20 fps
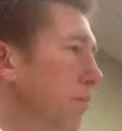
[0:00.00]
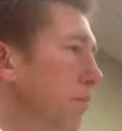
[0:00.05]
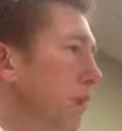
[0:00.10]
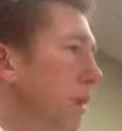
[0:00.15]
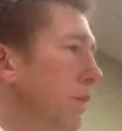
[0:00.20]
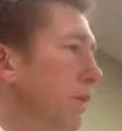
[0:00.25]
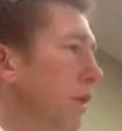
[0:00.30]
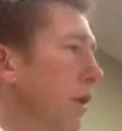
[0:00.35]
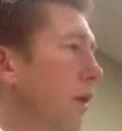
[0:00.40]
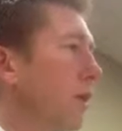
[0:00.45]

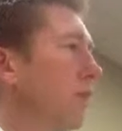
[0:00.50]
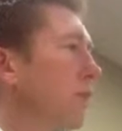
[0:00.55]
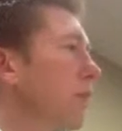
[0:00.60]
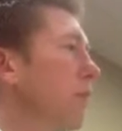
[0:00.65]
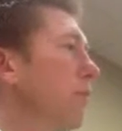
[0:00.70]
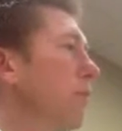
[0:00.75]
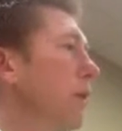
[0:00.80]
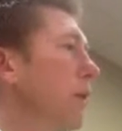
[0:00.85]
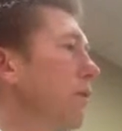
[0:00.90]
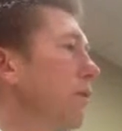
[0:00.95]
but it's also
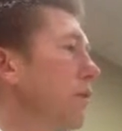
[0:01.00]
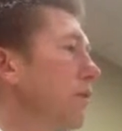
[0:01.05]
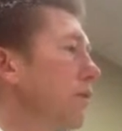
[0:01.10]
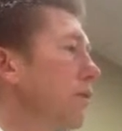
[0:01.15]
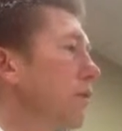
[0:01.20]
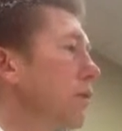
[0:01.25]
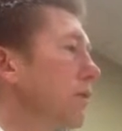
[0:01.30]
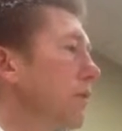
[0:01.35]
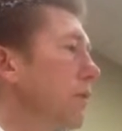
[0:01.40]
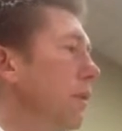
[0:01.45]
the best
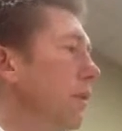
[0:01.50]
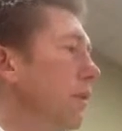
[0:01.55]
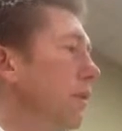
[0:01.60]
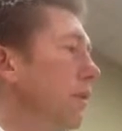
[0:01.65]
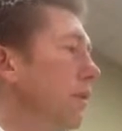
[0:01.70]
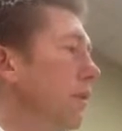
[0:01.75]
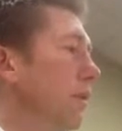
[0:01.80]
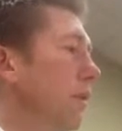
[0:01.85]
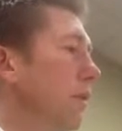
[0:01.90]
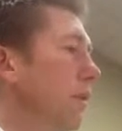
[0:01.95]
dealership
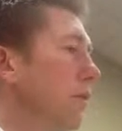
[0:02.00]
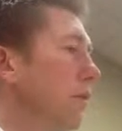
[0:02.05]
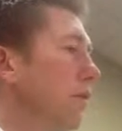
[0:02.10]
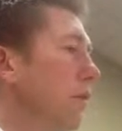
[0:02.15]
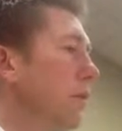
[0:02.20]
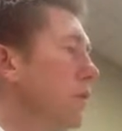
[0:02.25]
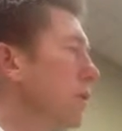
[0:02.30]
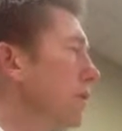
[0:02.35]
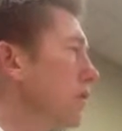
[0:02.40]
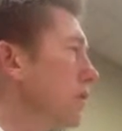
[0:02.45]
that
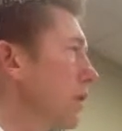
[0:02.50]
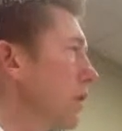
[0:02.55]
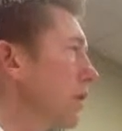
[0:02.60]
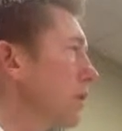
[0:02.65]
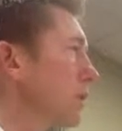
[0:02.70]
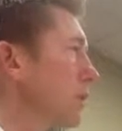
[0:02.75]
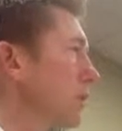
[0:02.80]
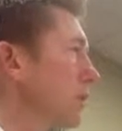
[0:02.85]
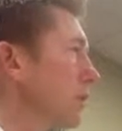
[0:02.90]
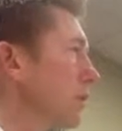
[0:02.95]
treats its
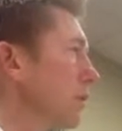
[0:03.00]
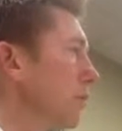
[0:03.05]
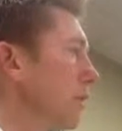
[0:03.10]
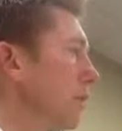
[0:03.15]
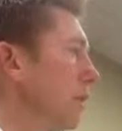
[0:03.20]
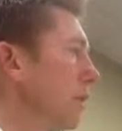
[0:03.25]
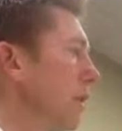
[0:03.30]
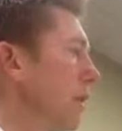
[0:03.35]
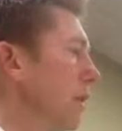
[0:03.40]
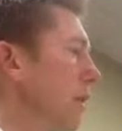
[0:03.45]
customers really
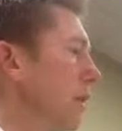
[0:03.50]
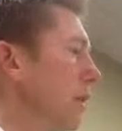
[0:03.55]
well.